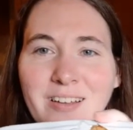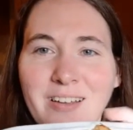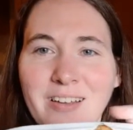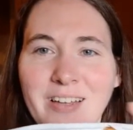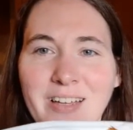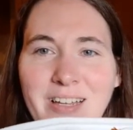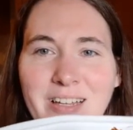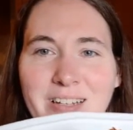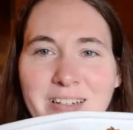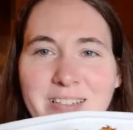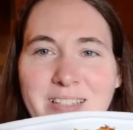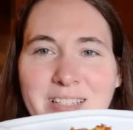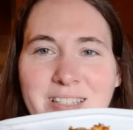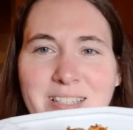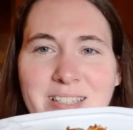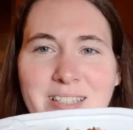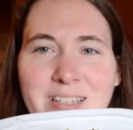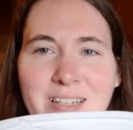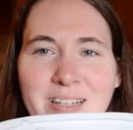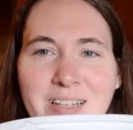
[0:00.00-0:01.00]

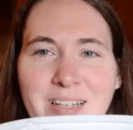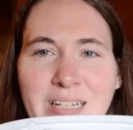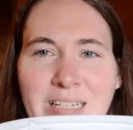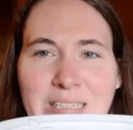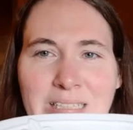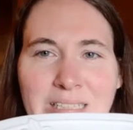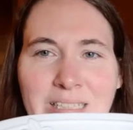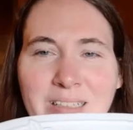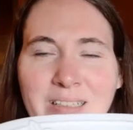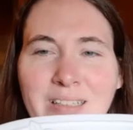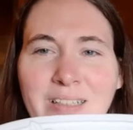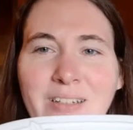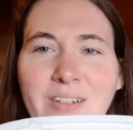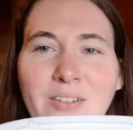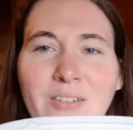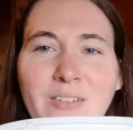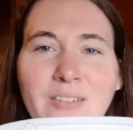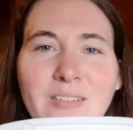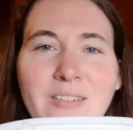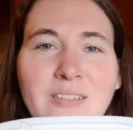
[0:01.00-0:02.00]
it's a
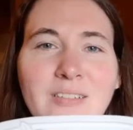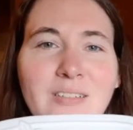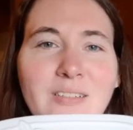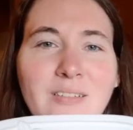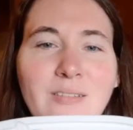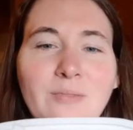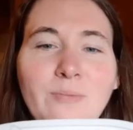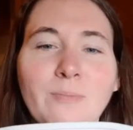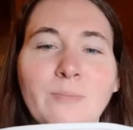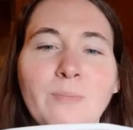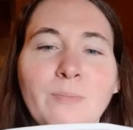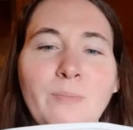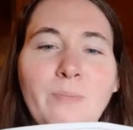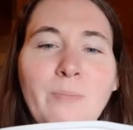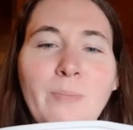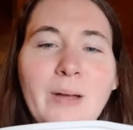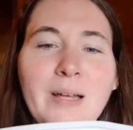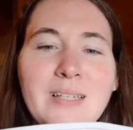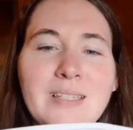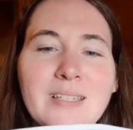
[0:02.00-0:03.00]
little
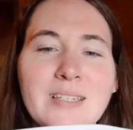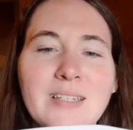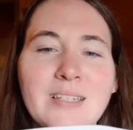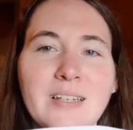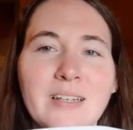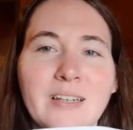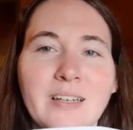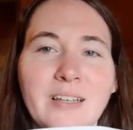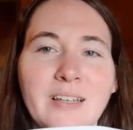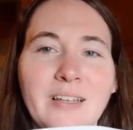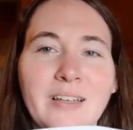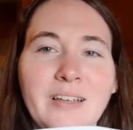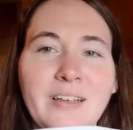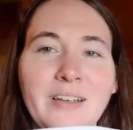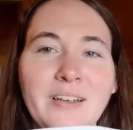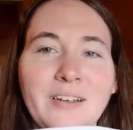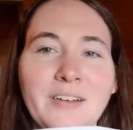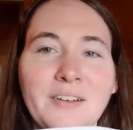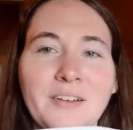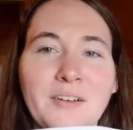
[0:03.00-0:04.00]
busted-y,
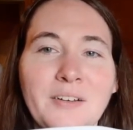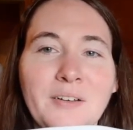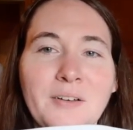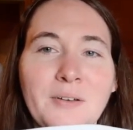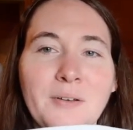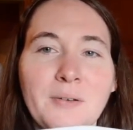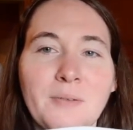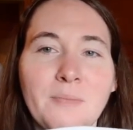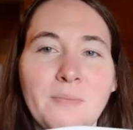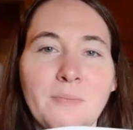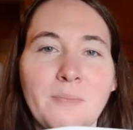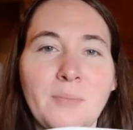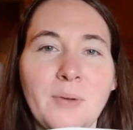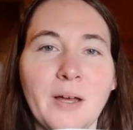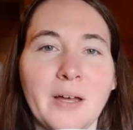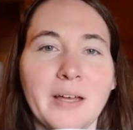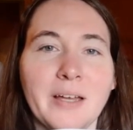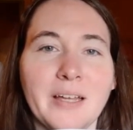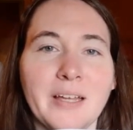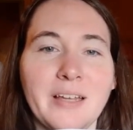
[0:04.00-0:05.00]

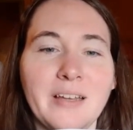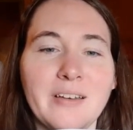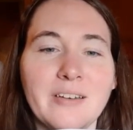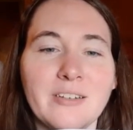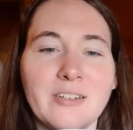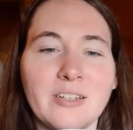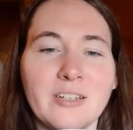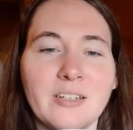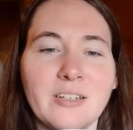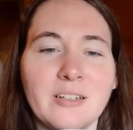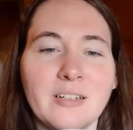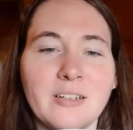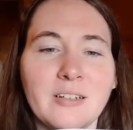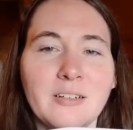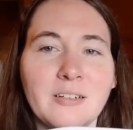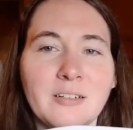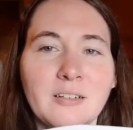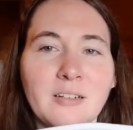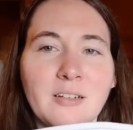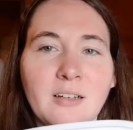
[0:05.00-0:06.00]
but
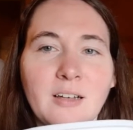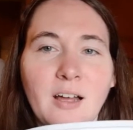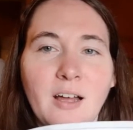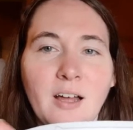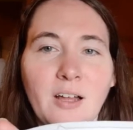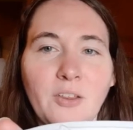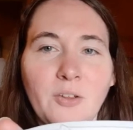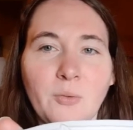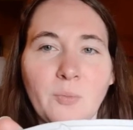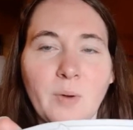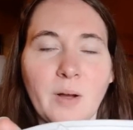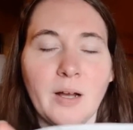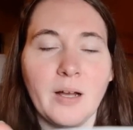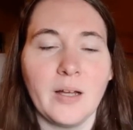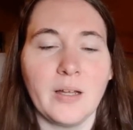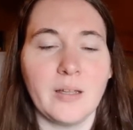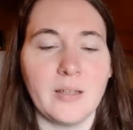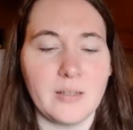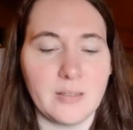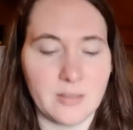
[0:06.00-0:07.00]

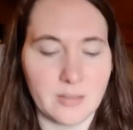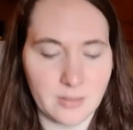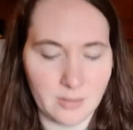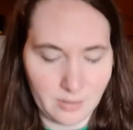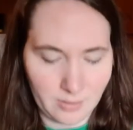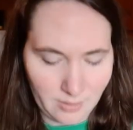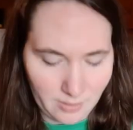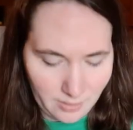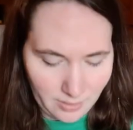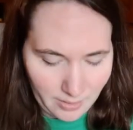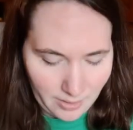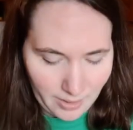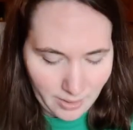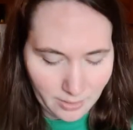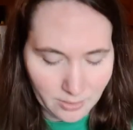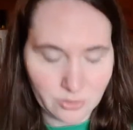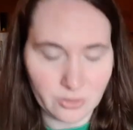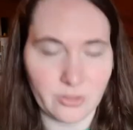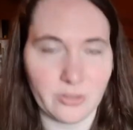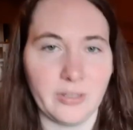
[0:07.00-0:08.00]
otherwise it
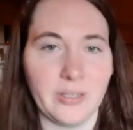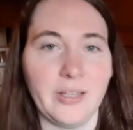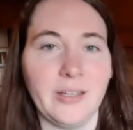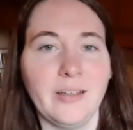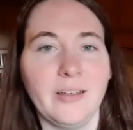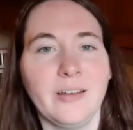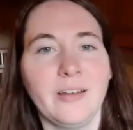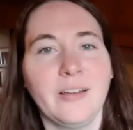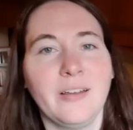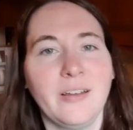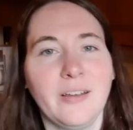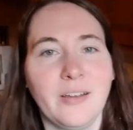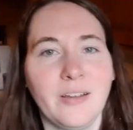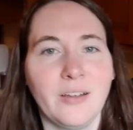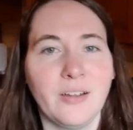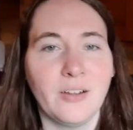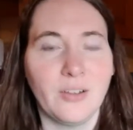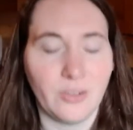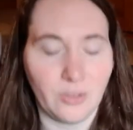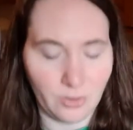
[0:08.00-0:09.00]
actually
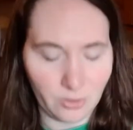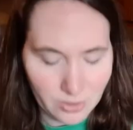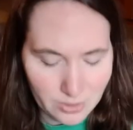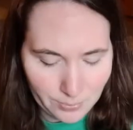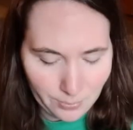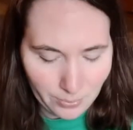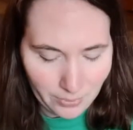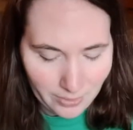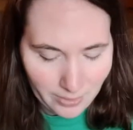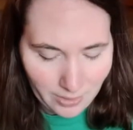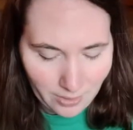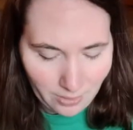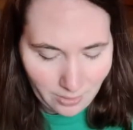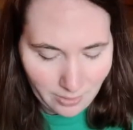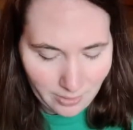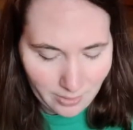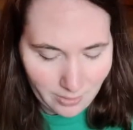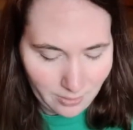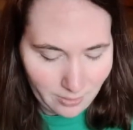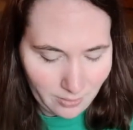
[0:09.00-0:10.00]
looks pretty
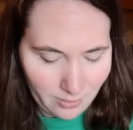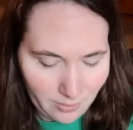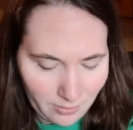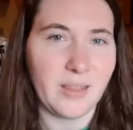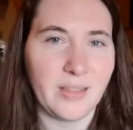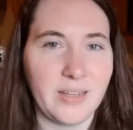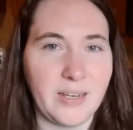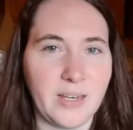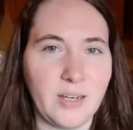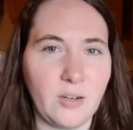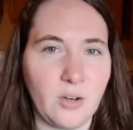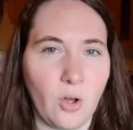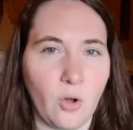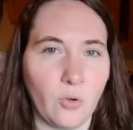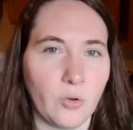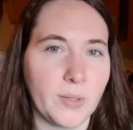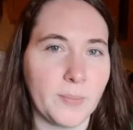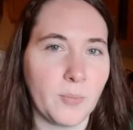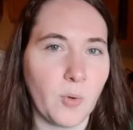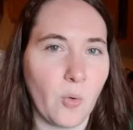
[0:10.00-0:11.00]
good. They didn't hold
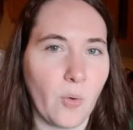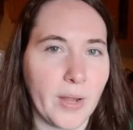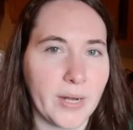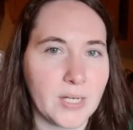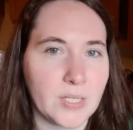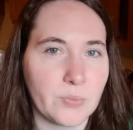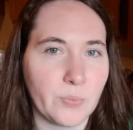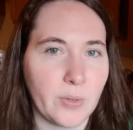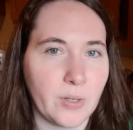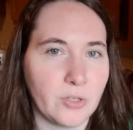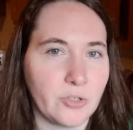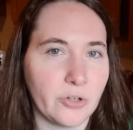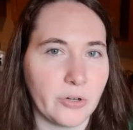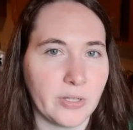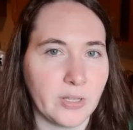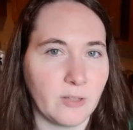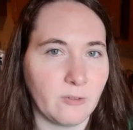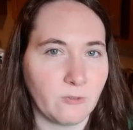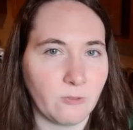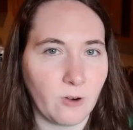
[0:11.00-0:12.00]
up quite as well during
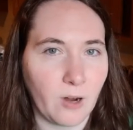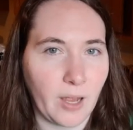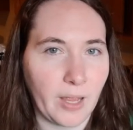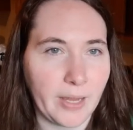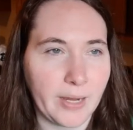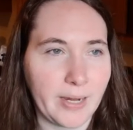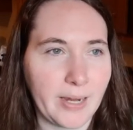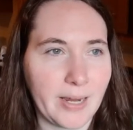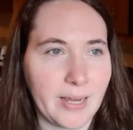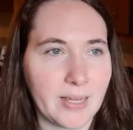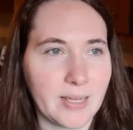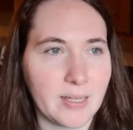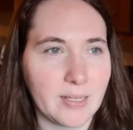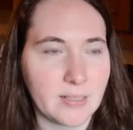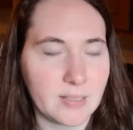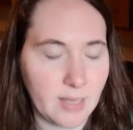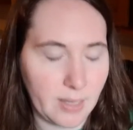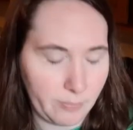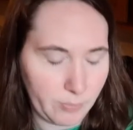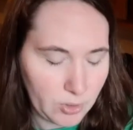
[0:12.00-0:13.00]
the frying as
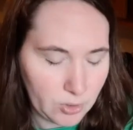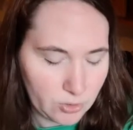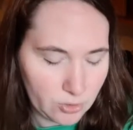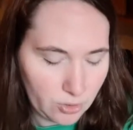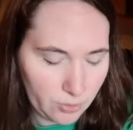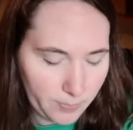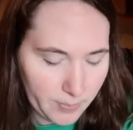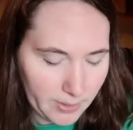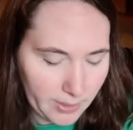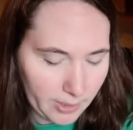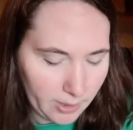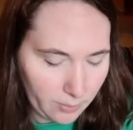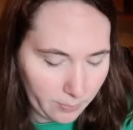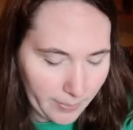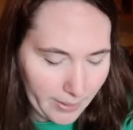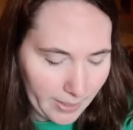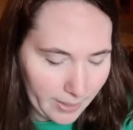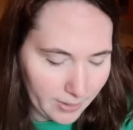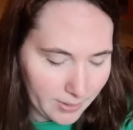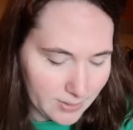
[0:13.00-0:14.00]
I'm used to potato
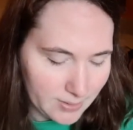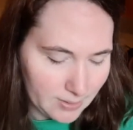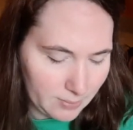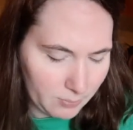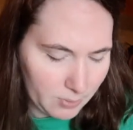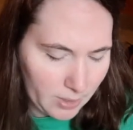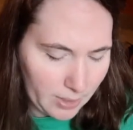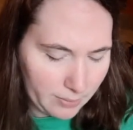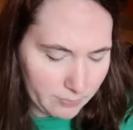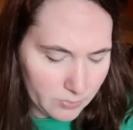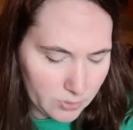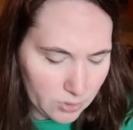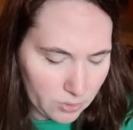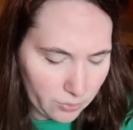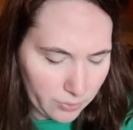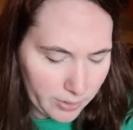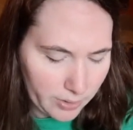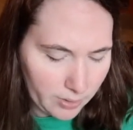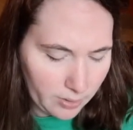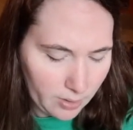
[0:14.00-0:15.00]
patties sometimes
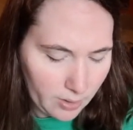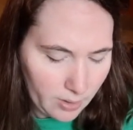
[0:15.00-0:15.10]
doing,